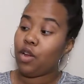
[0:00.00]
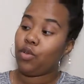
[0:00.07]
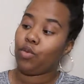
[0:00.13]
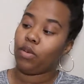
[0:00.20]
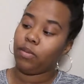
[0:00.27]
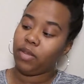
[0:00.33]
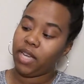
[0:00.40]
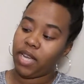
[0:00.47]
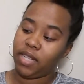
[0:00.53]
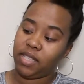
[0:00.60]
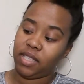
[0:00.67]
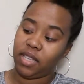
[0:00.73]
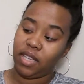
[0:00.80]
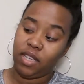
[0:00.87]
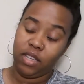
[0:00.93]
Normally,
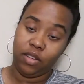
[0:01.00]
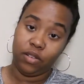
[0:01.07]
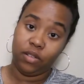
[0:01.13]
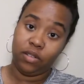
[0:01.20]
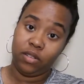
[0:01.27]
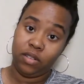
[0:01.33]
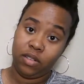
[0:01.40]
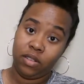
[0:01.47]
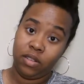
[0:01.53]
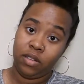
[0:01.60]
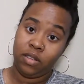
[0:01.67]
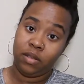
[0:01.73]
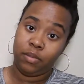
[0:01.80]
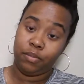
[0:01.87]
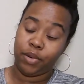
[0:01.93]
it's the heel,
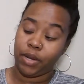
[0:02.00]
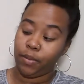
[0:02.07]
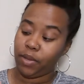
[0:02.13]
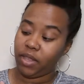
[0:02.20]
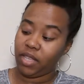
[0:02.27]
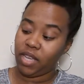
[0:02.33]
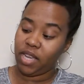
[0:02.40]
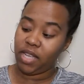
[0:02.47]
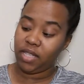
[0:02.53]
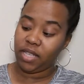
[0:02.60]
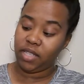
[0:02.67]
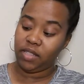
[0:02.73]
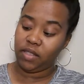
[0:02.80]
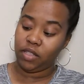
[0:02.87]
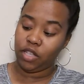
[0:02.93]
but with these,
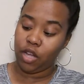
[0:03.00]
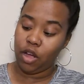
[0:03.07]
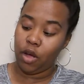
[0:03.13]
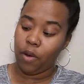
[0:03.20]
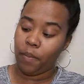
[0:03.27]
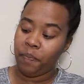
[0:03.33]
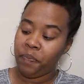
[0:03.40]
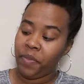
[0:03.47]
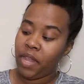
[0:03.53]
it's the toe.